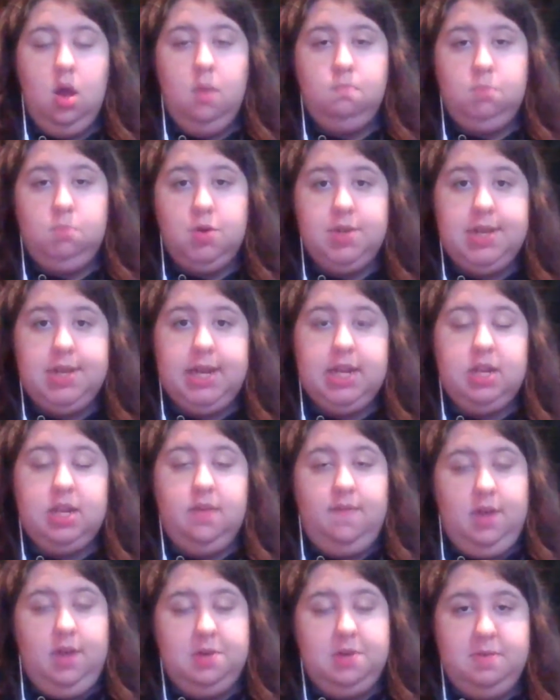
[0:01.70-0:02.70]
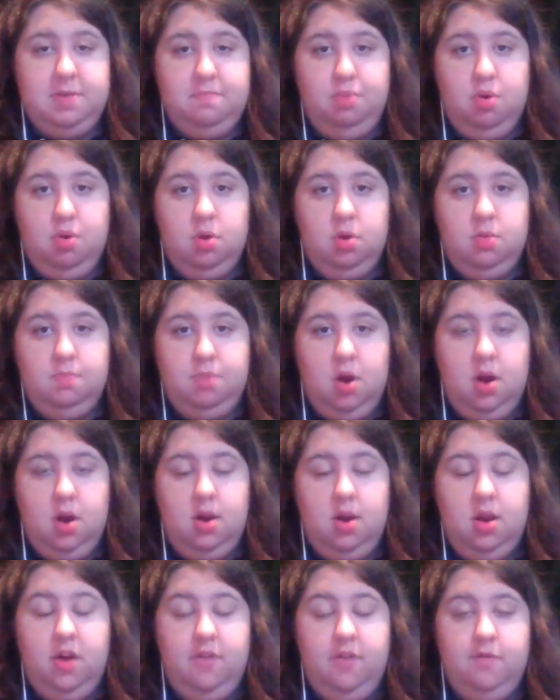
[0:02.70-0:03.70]
Music is a very important
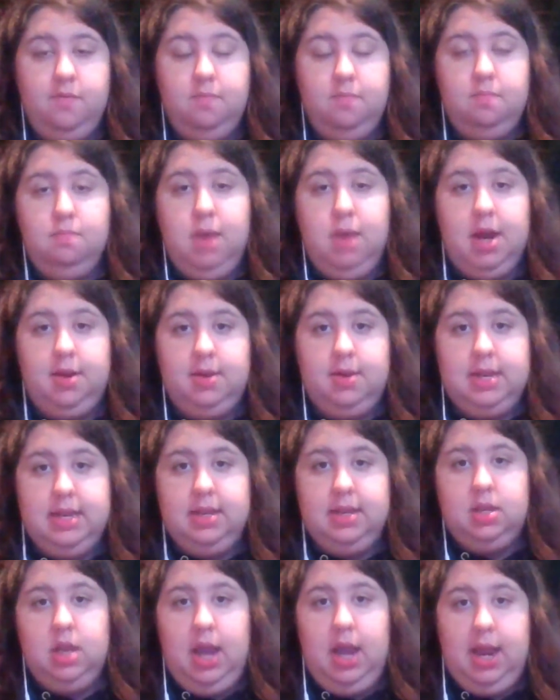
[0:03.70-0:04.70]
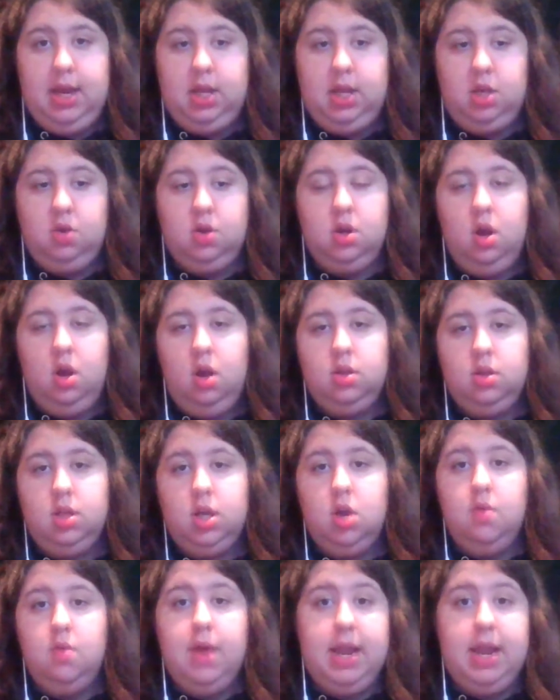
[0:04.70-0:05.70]
part of modern society. You can hardly
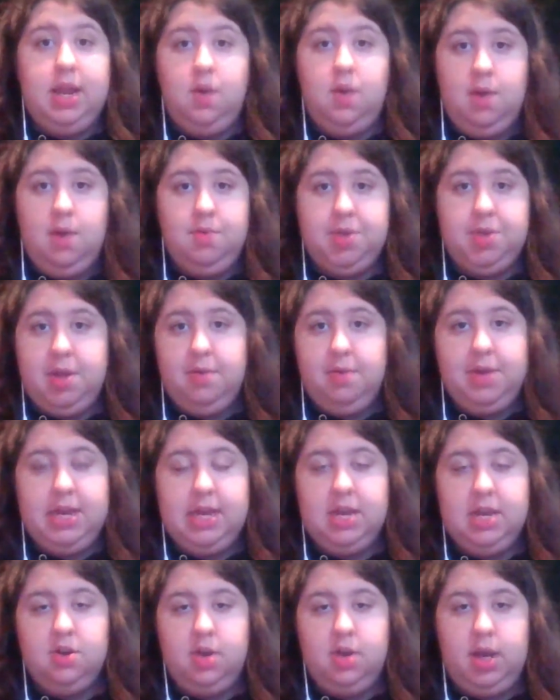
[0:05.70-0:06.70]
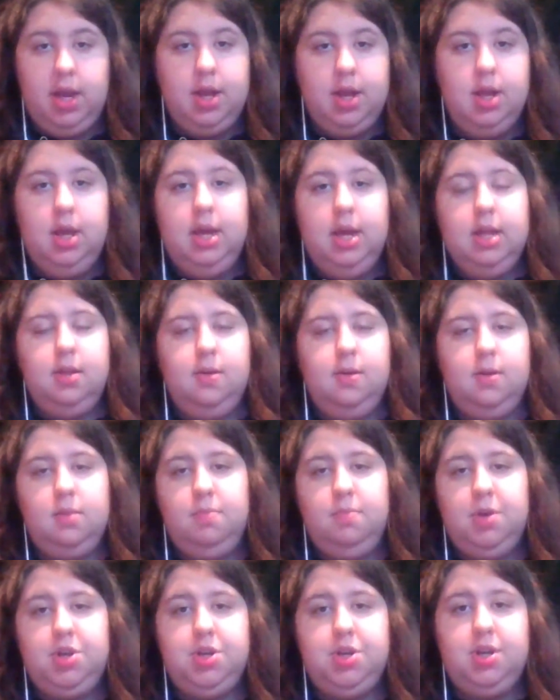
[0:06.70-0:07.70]
go anywhere without hearing it. There's a
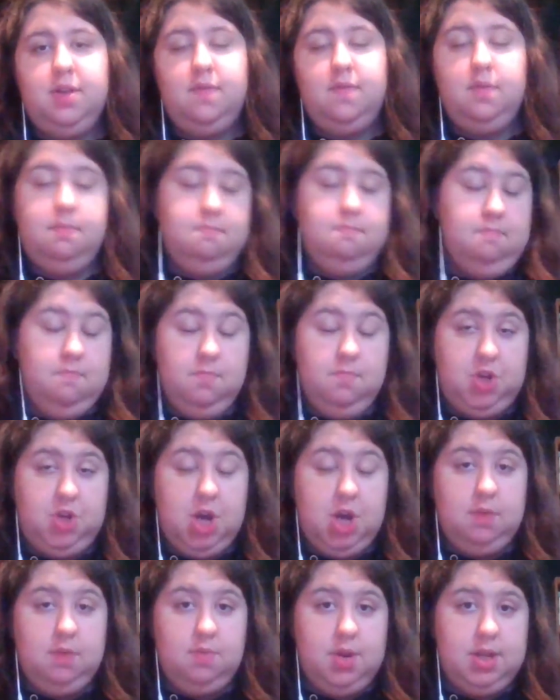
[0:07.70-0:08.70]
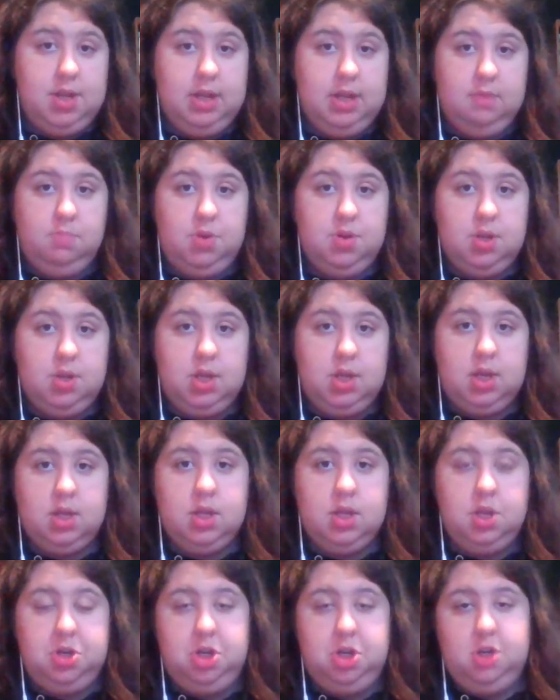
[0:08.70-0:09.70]
bunch of different genres in music,
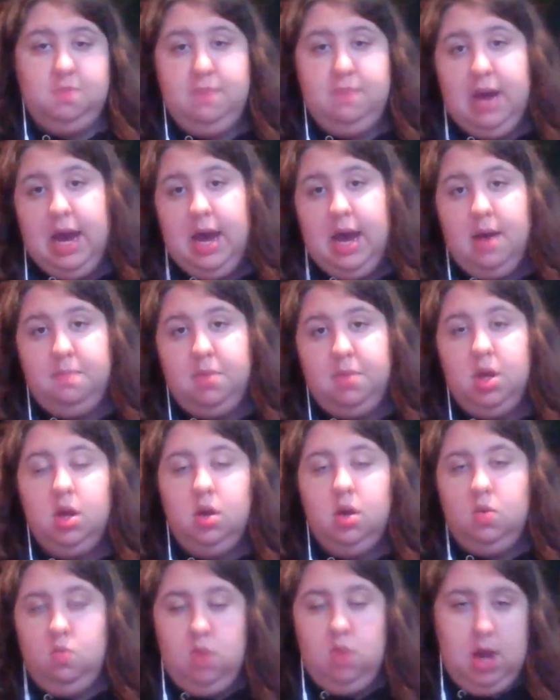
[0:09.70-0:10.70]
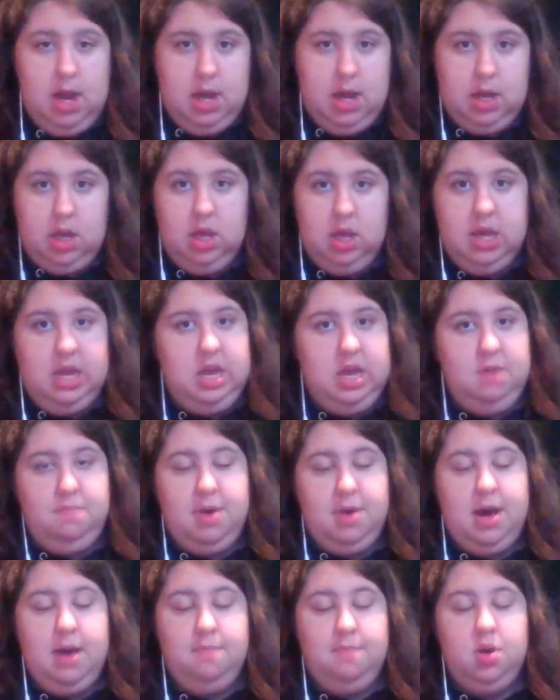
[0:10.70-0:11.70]
such as pop, rock, hip
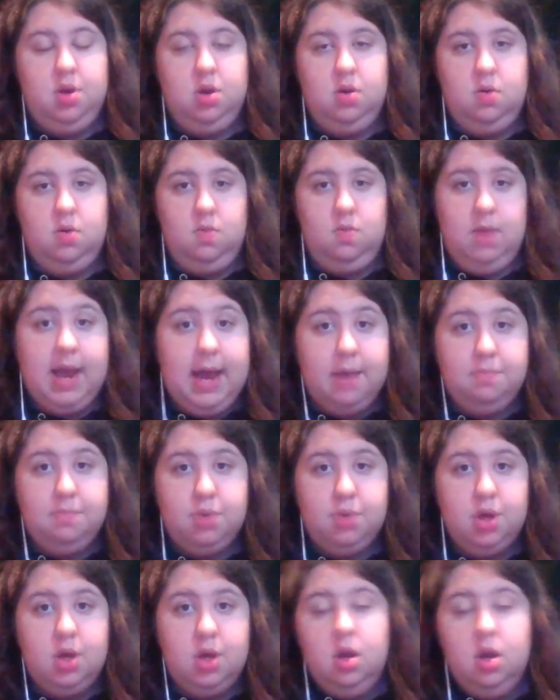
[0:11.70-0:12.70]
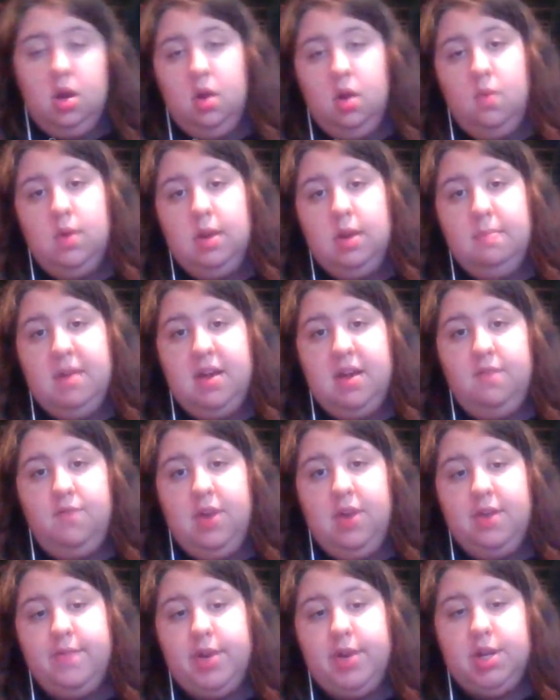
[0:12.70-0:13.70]
hop, rap, or one of my
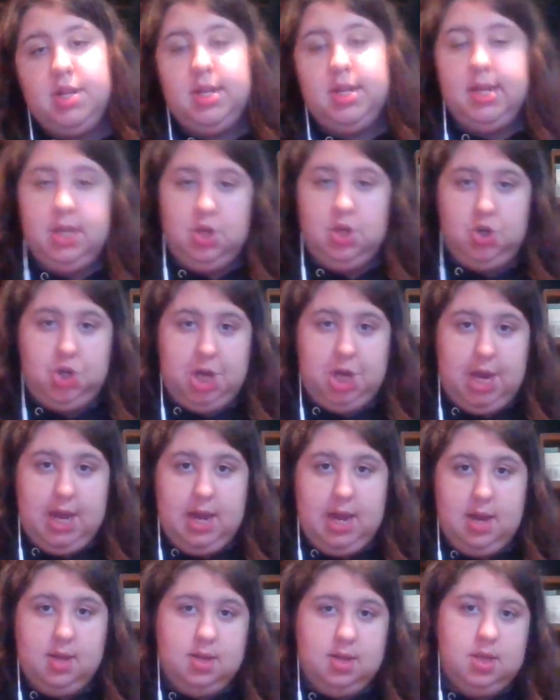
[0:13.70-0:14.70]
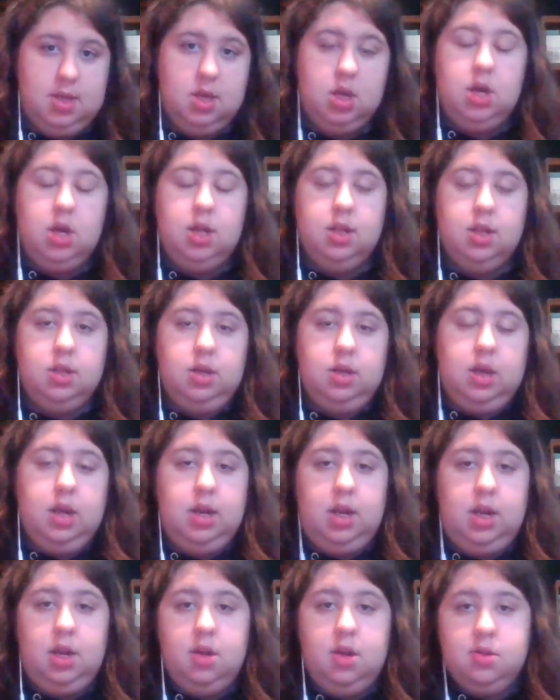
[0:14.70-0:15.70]
favorites, jazz. Like
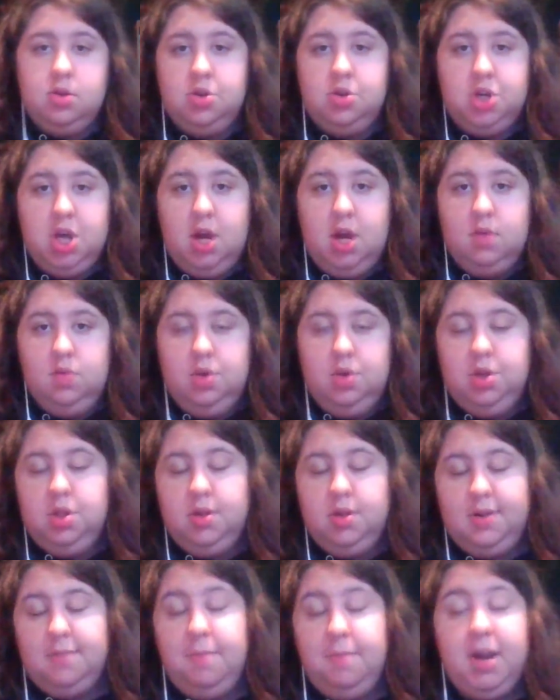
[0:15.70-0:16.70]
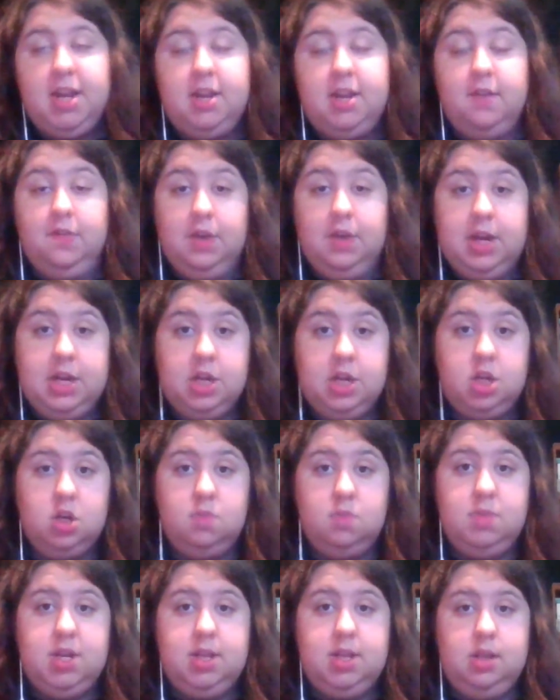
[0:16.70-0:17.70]
any other genre, there's many different
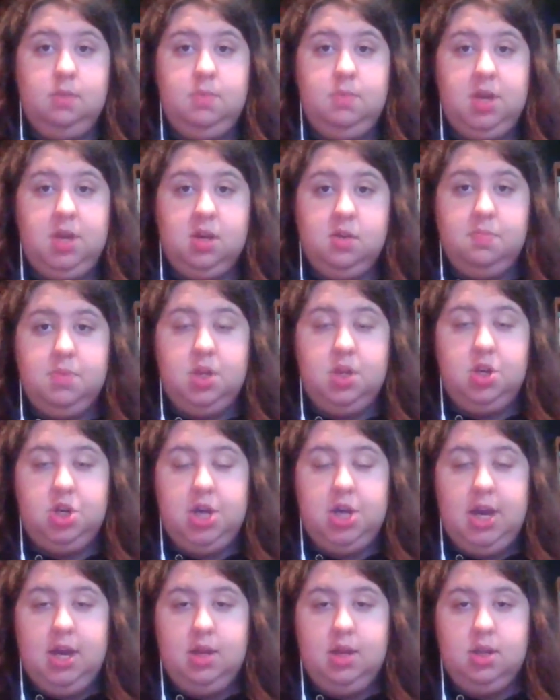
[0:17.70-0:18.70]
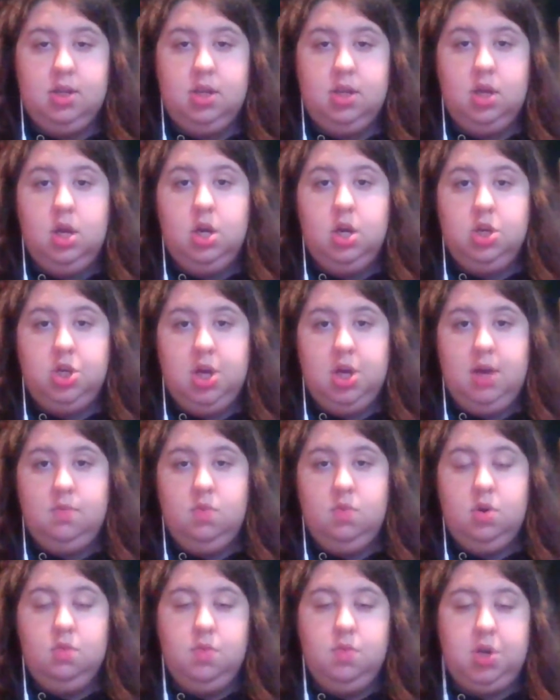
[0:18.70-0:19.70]
instruments that make up the jazz
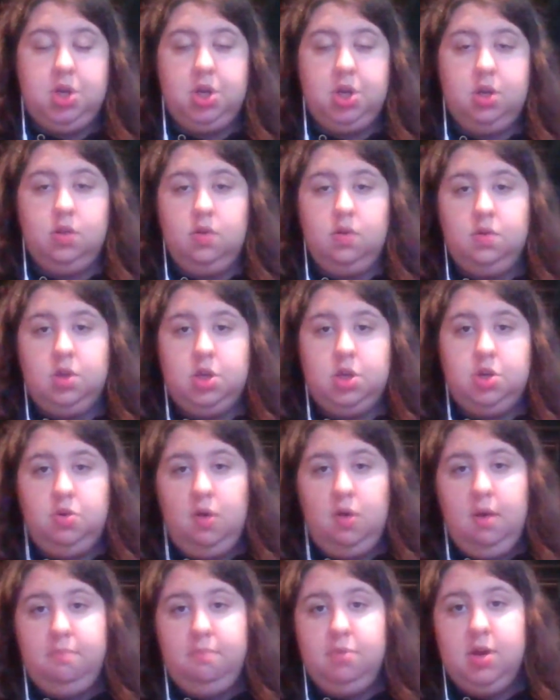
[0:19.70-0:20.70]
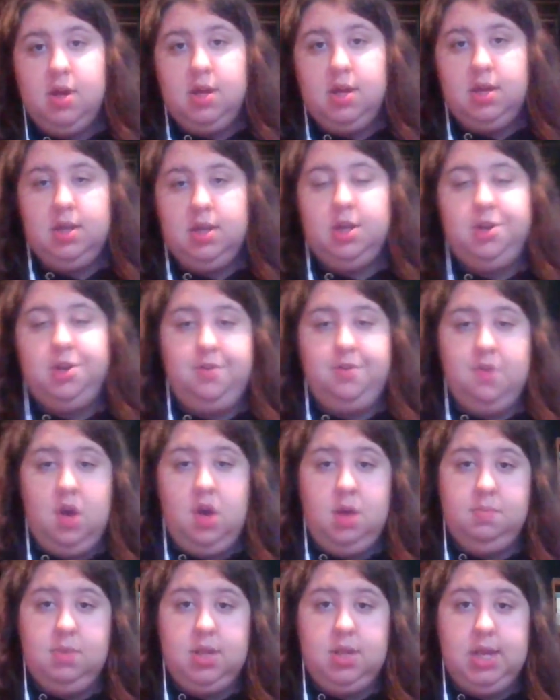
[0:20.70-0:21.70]
genre, which includes trumpet,
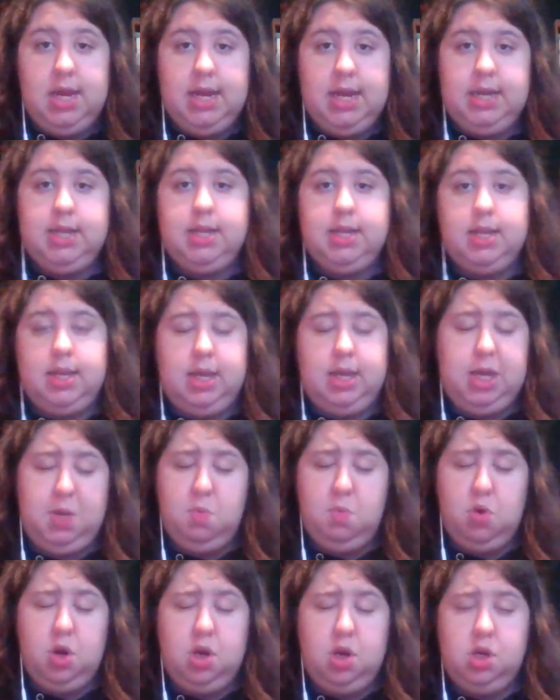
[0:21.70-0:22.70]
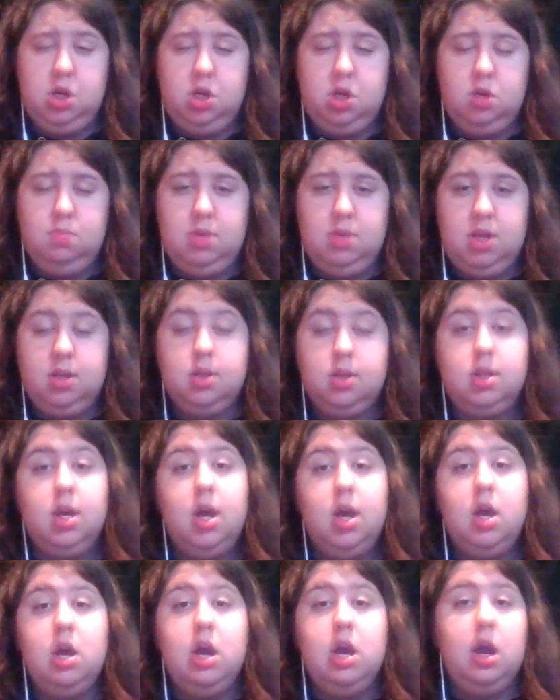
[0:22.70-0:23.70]
drum sets, keyboard instruments,
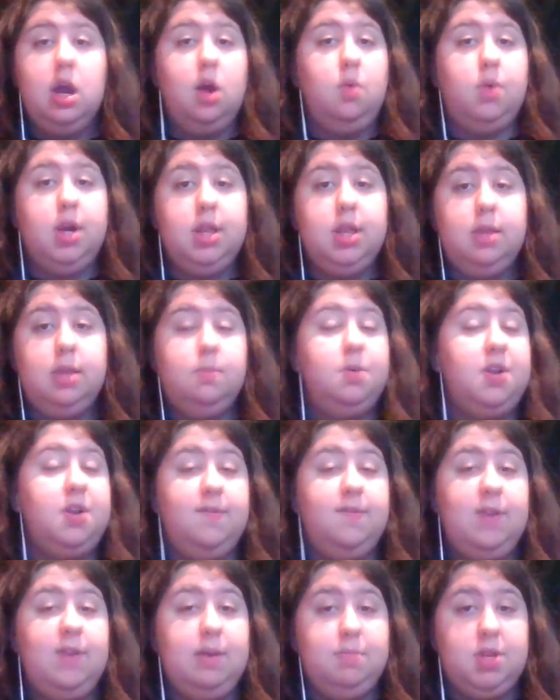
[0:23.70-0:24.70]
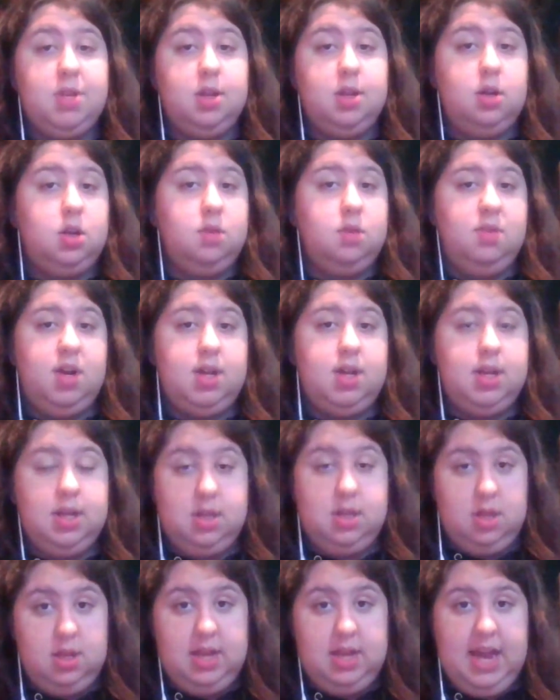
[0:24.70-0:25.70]
and one of the most famous instruments is
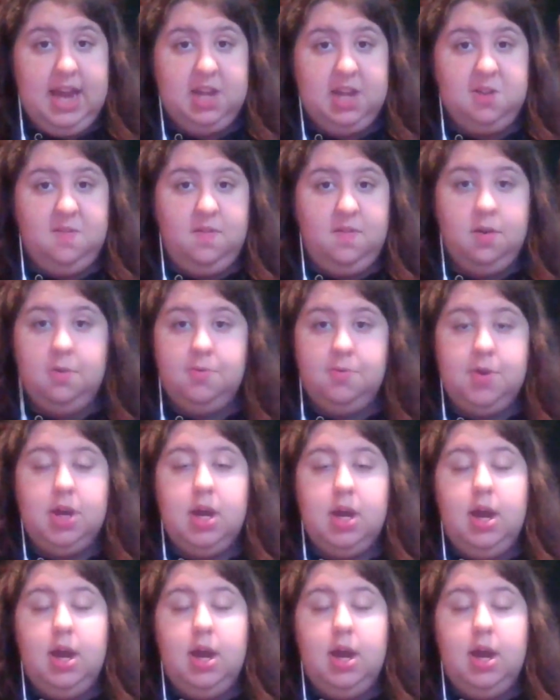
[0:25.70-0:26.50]
the saxophone.